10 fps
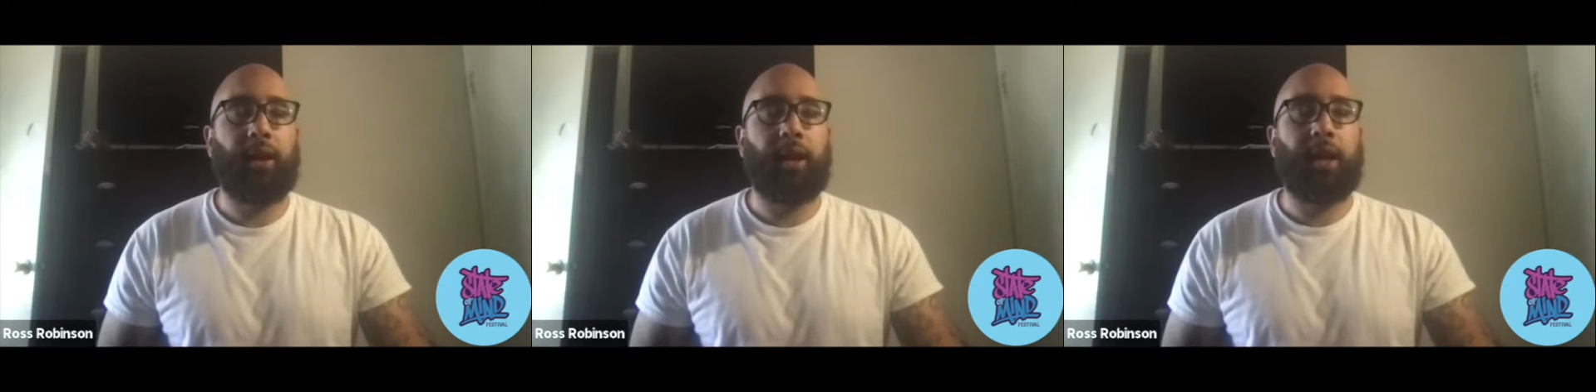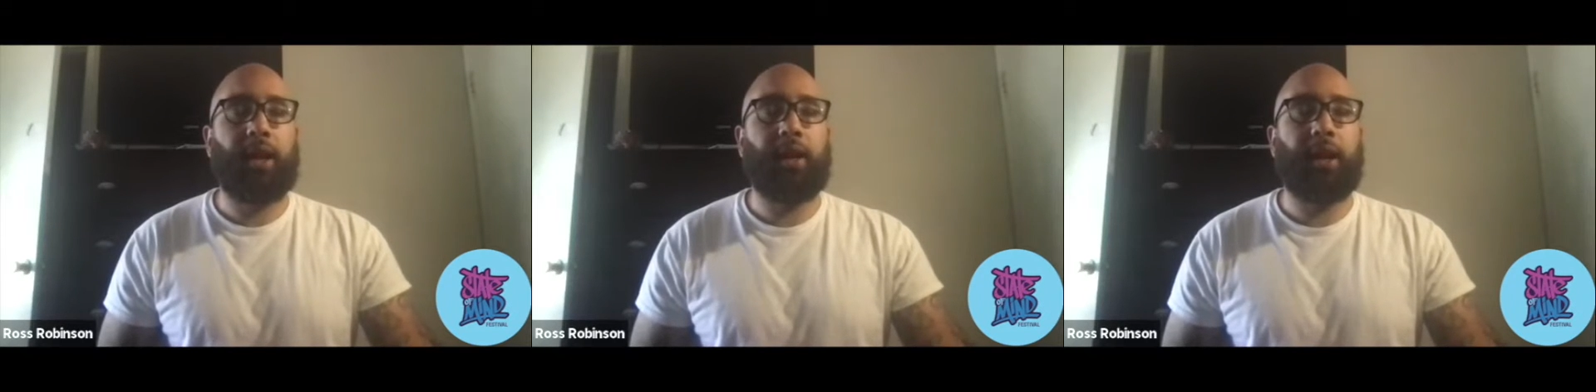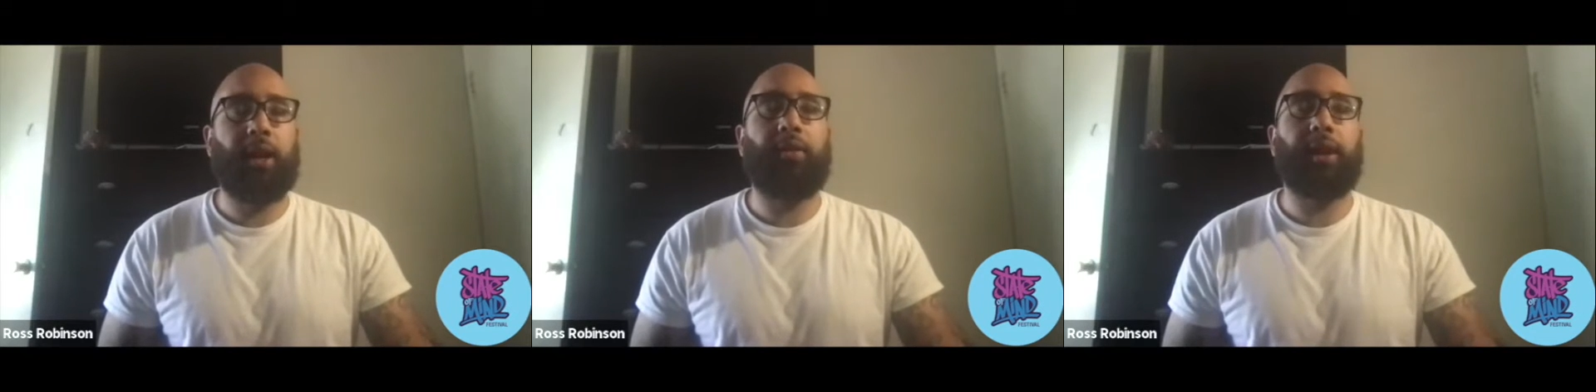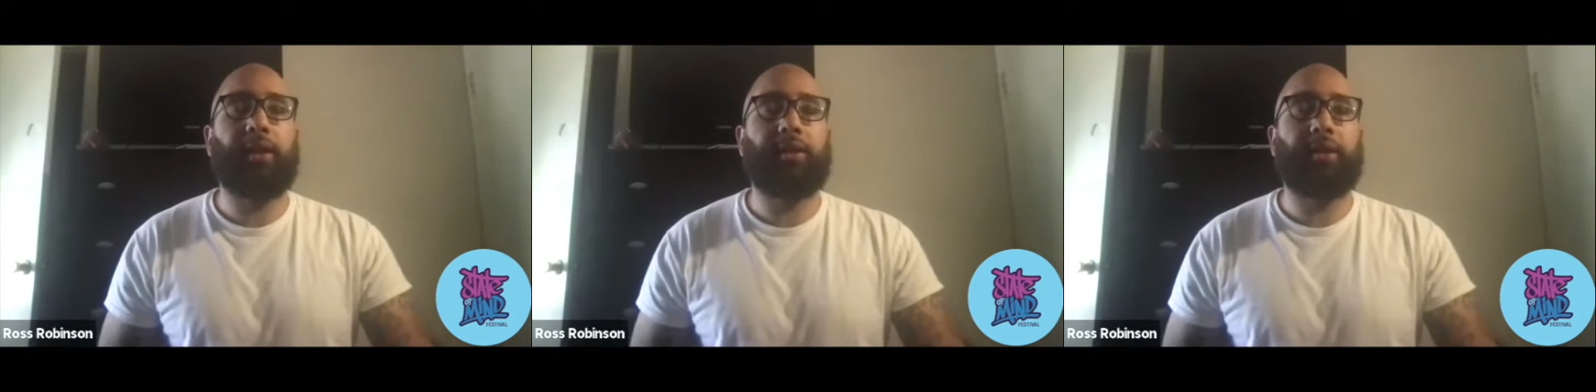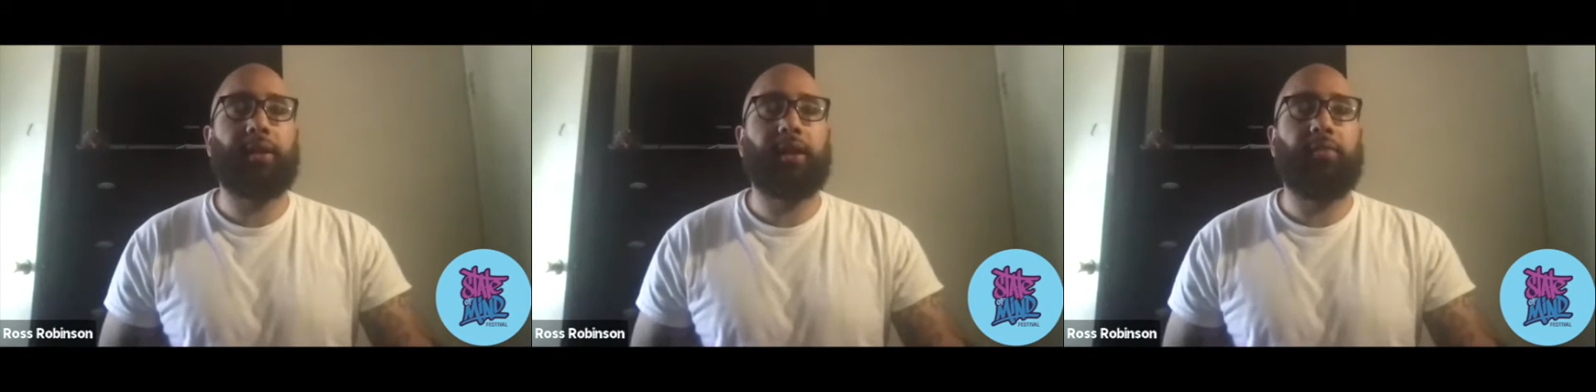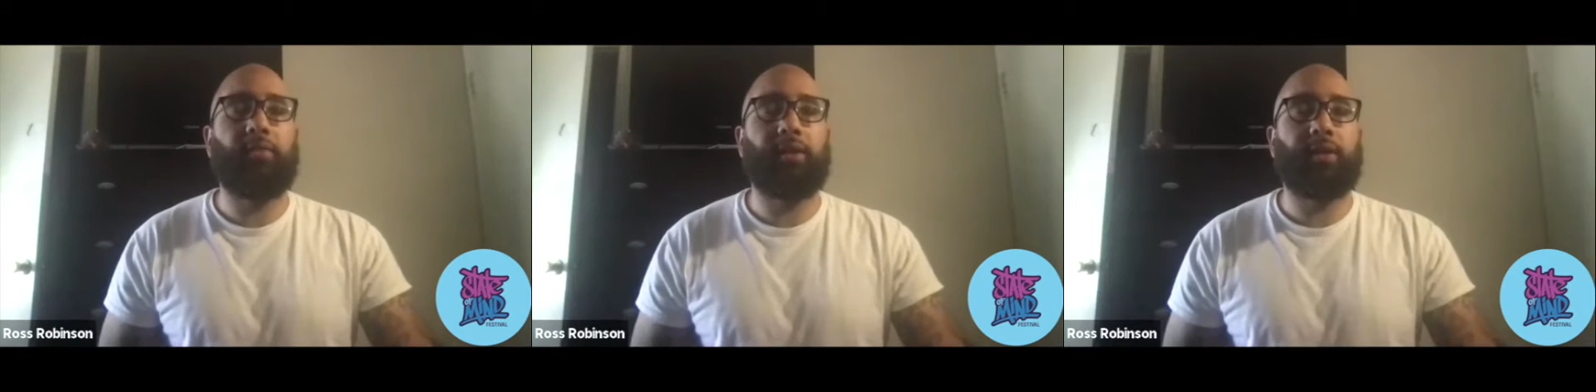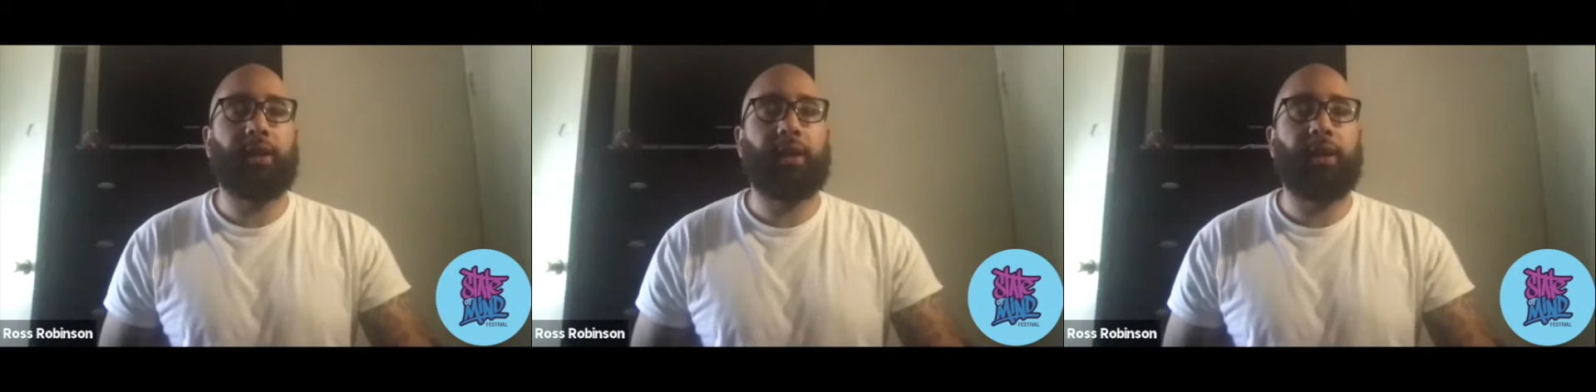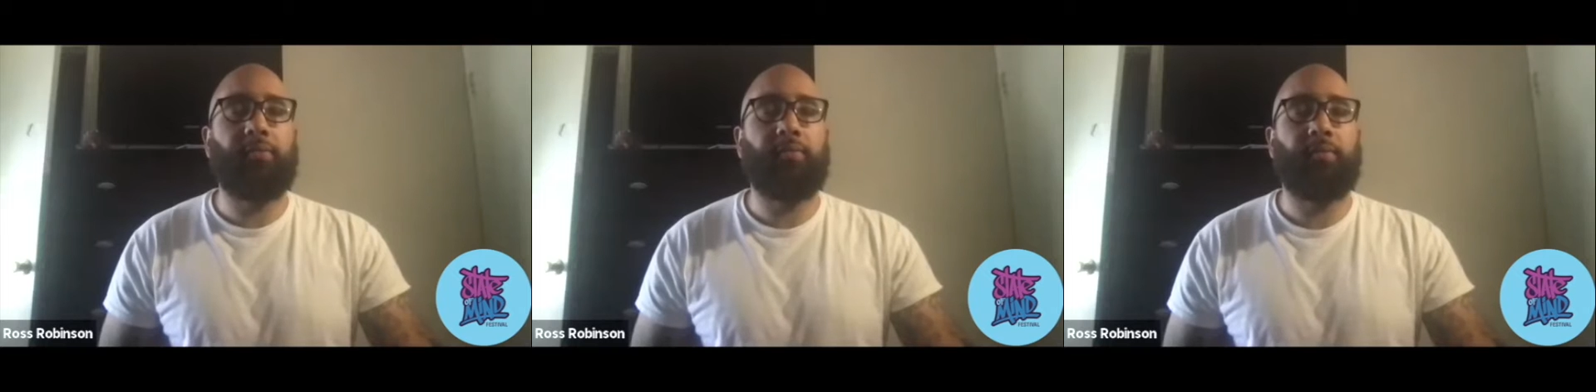Inhale nice and deep once again.